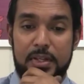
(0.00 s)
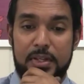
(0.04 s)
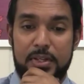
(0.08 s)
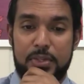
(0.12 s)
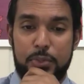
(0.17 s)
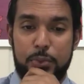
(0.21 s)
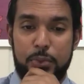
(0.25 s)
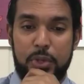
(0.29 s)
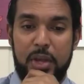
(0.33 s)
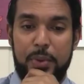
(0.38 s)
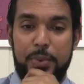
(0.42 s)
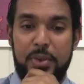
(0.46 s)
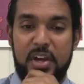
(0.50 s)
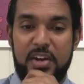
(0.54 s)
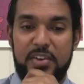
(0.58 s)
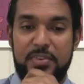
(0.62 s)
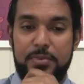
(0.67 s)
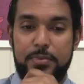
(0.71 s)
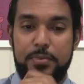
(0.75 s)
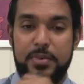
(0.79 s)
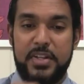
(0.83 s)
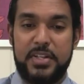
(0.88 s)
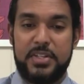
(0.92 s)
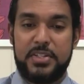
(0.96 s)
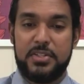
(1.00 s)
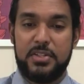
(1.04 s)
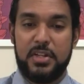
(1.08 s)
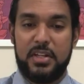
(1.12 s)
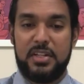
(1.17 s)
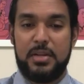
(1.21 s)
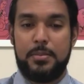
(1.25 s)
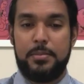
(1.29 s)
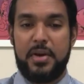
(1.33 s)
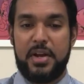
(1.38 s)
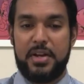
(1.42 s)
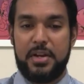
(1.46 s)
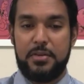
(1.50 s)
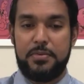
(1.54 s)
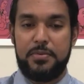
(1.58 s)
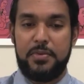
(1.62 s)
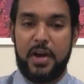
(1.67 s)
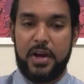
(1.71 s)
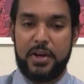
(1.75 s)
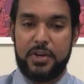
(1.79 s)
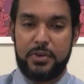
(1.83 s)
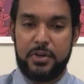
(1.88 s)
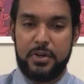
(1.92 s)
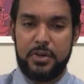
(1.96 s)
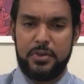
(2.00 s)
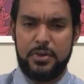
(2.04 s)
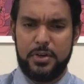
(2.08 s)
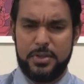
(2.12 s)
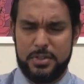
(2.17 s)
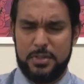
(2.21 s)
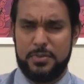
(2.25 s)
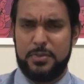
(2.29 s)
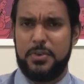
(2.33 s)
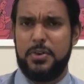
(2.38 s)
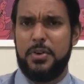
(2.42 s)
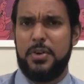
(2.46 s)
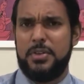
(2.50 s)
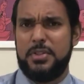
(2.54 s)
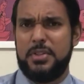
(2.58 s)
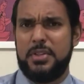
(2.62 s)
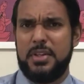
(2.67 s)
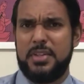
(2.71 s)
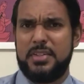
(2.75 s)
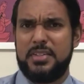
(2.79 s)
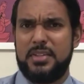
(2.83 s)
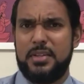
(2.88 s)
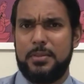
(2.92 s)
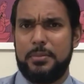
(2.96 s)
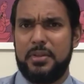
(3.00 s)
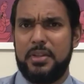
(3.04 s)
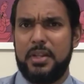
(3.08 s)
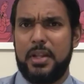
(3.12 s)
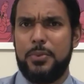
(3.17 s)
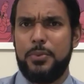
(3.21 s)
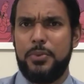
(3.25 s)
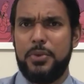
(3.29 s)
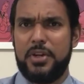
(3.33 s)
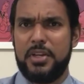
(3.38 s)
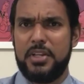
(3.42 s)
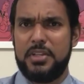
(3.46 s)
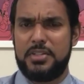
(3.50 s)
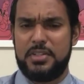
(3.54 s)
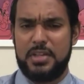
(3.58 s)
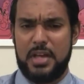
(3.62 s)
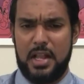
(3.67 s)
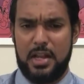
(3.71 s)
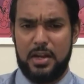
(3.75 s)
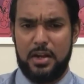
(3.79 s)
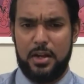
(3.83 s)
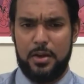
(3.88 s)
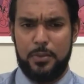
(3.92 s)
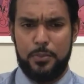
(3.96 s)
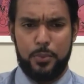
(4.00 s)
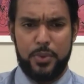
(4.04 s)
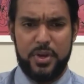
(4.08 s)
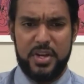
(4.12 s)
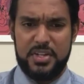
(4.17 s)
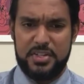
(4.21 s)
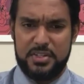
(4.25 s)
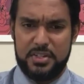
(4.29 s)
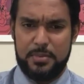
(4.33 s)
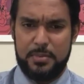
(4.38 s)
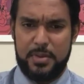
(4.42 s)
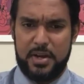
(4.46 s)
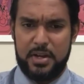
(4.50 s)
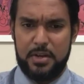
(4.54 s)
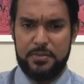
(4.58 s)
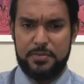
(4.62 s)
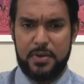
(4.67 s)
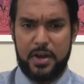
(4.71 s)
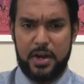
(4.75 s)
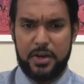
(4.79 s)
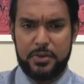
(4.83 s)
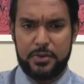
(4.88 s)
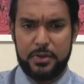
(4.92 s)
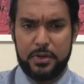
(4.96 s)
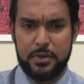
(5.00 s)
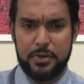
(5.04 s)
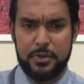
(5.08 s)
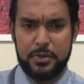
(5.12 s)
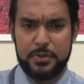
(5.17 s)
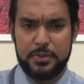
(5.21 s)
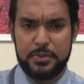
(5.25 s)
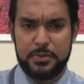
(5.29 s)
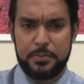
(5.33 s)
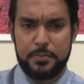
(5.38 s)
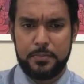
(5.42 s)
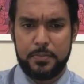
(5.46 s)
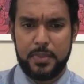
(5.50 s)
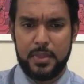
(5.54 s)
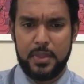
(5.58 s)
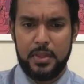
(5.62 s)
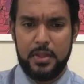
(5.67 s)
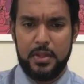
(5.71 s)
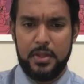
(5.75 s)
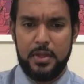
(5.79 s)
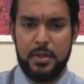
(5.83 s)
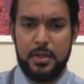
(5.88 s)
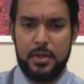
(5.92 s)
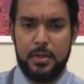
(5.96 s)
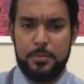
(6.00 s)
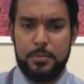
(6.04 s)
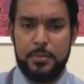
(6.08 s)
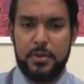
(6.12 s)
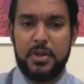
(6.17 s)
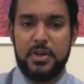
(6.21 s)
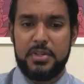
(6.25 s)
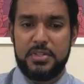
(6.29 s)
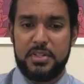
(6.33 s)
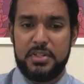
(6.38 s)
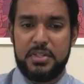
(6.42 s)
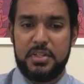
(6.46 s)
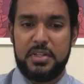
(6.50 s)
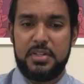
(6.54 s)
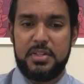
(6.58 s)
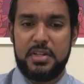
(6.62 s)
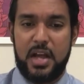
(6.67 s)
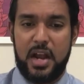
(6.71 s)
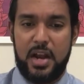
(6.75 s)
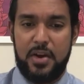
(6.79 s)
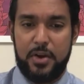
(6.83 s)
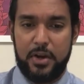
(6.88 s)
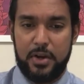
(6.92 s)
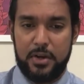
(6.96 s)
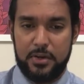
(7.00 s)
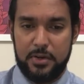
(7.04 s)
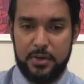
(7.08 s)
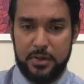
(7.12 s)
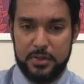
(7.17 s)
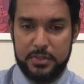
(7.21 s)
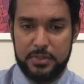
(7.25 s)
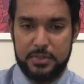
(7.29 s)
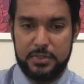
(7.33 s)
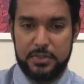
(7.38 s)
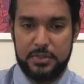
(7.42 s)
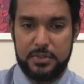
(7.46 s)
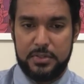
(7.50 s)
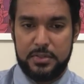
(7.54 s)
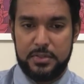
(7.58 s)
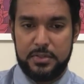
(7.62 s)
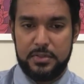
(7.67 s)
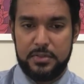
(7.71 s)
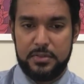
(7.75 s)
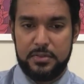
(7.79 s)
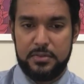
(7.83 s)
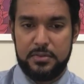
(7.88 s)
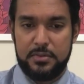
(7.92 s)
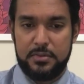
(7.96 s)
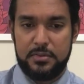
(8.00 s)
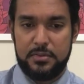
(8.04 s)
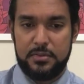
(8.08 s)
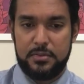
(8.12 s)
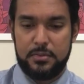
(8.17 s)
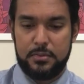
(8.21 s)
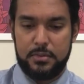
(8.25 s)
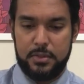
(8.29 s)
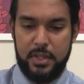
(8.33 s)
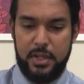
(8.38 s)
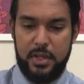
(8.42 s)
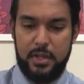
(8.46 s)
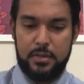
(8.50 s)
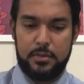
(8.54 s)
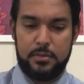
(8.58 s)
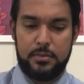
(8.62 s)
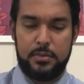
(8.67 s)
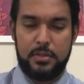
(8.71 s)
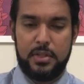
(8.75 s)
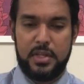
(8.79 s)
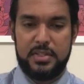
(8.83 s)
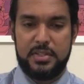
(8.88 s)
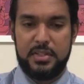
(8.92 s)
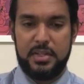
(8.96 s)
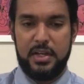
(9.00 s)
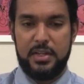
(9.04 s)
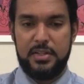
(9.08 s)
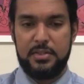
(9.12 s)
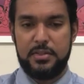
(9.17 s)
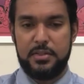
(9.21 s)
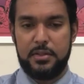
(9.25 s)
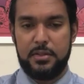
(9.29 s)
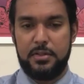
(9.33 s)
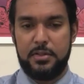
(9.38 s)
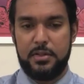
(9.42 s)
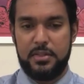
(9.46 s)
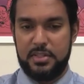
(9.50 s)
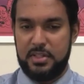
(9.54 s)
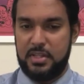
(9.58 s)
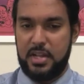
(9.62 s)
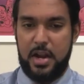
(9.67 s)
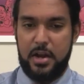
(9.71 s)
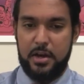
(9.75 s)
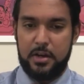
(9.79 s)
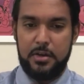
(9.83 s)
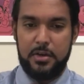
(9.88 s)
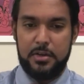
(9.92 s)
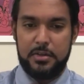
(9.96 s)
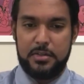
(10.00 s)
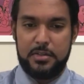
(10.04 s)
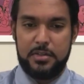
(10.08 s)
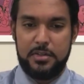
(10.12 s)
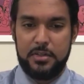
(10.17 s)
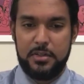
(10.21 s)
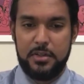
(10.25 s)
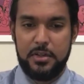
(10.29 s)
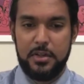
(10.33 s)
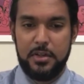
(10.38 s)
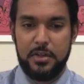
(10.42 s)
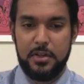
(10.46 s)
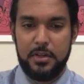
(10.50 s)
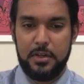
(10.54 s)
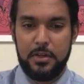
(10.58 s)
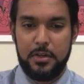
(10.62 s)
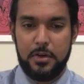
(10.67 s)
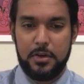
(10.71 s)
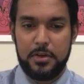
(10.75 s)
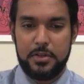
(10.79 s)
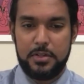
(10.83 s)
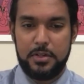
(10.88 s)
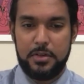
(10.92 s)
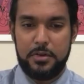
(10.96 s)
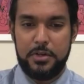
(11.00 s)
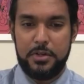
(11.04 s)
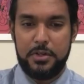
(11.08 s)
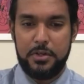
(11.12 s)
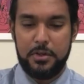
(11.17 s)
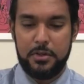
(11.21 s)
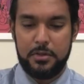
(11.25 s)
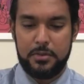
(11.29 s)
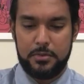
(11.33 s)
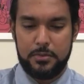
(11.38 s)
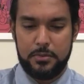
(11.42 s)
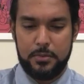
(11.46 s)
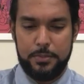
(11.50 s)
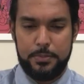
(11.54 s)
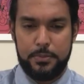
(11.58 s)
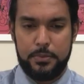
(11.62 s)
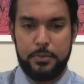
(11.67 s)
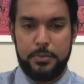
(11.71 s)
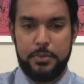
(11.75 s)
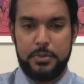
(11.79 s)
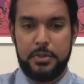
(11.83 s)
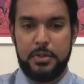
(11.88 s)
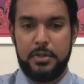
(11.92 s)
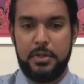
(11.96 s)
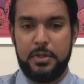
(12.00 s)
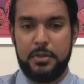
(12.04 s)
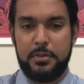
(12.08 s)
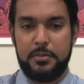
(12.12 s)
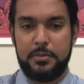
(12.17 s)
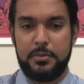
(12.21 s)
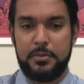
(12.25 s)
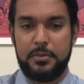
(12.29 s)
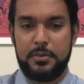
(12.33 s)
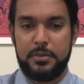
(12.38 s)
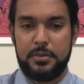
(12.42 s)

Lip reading: So here we are. It's not a manufacturing cost. Of course, an assembly line worker's wage is a manufacturing cost because it is a direct cost. Well, yeah, that's the answer. It's a direct cost. Long story short, oops, what have I done there?